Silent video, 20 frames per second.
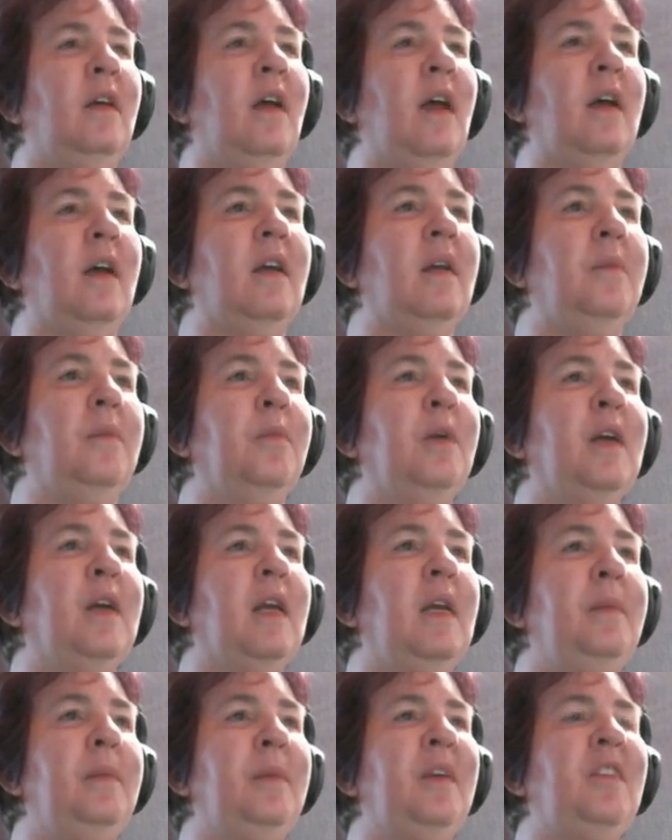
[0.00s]
I can bring
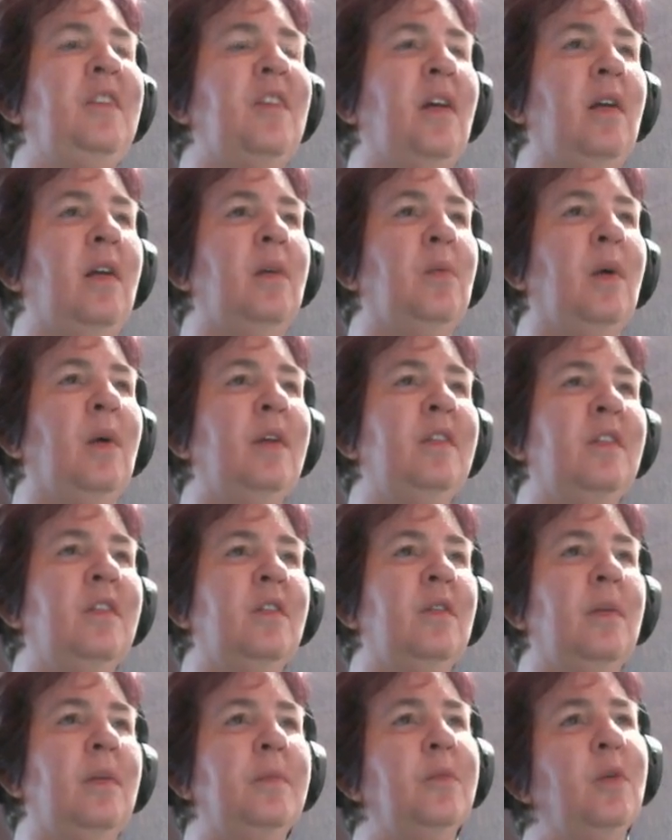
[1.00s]
any piece down I want
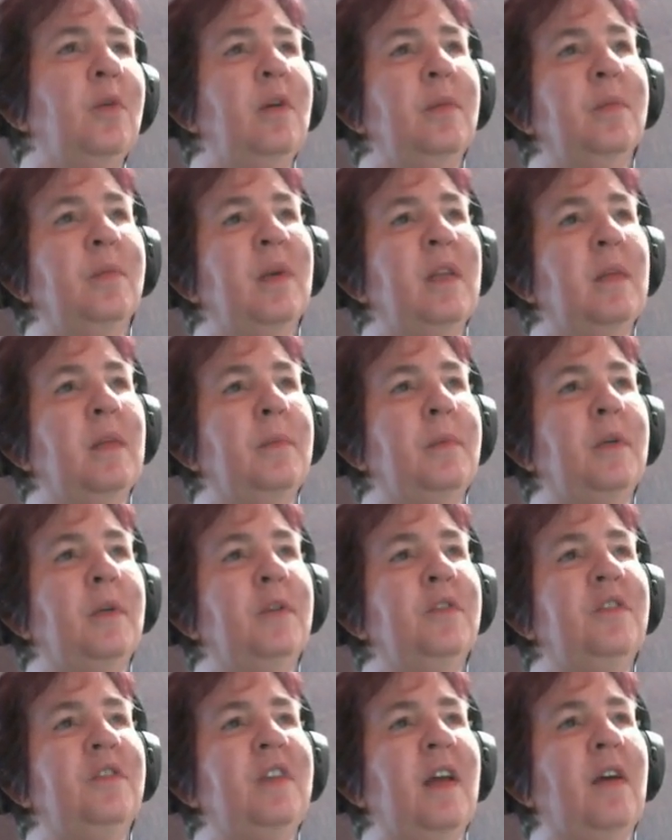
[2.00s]
to. I'm going to bring the
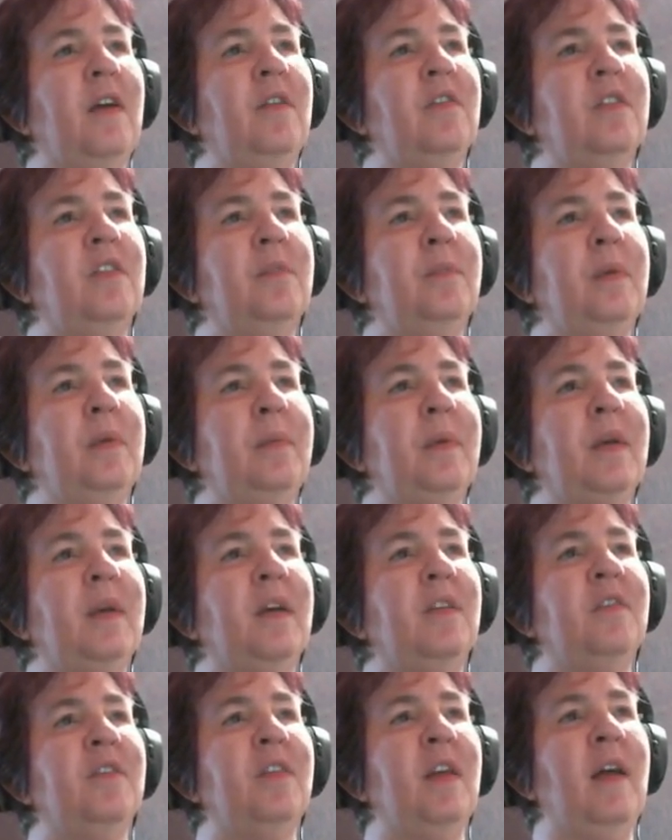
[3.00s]
blues down simply
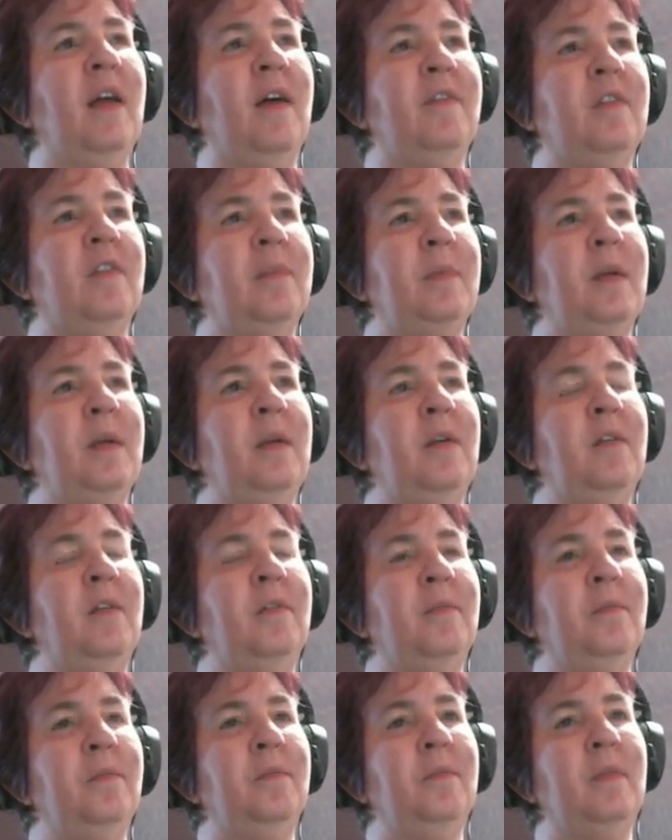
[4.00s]
because they have to be
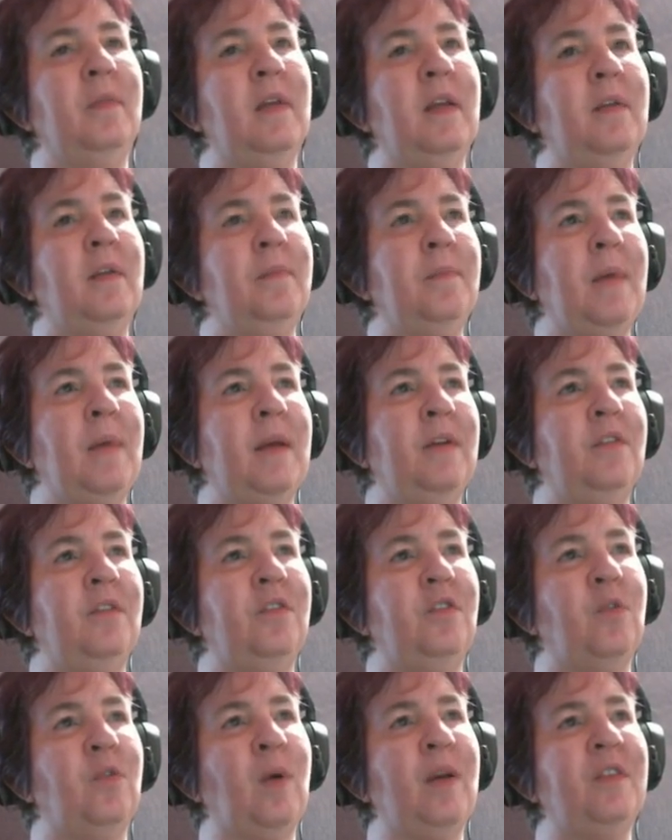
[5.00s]
managed
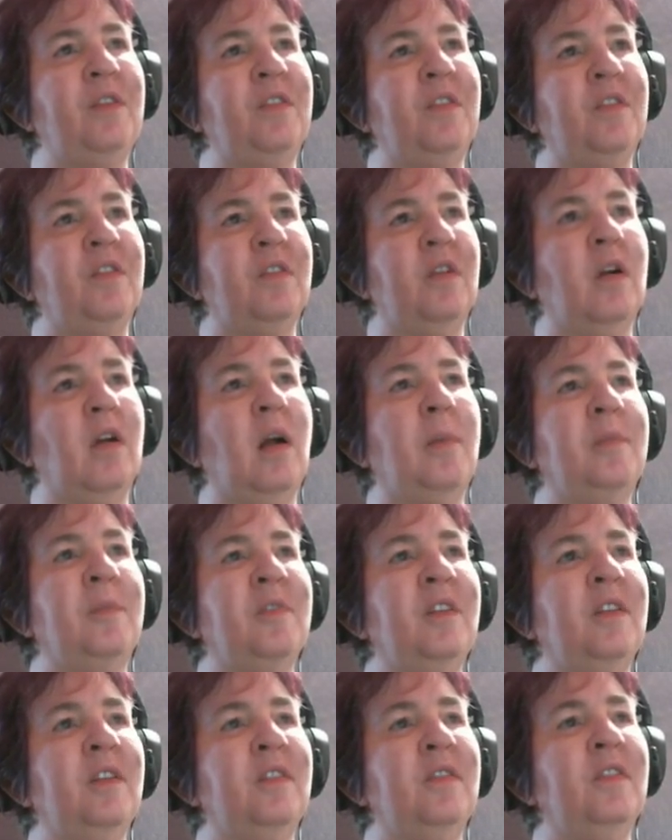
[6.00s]
twice because they're
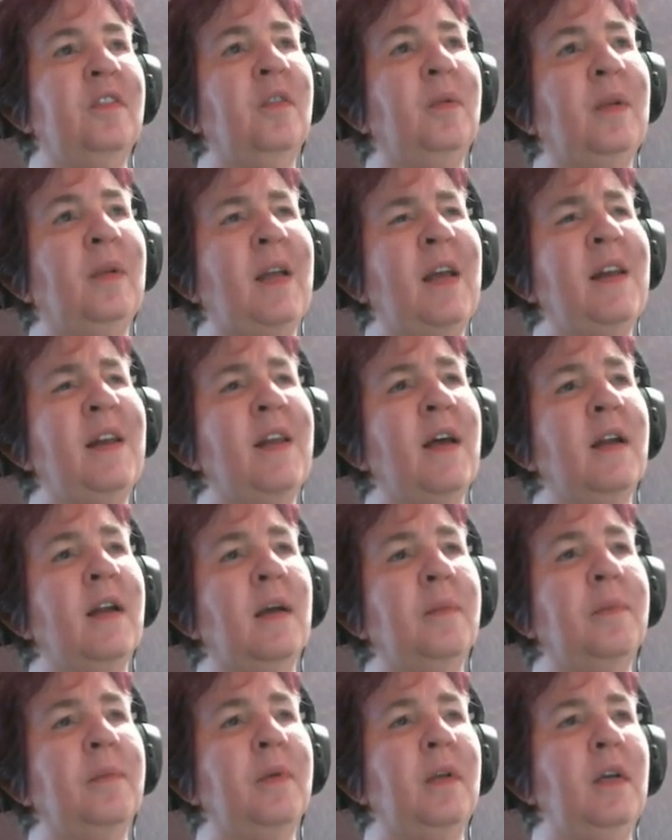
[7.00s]
opposites. So we'll line that up.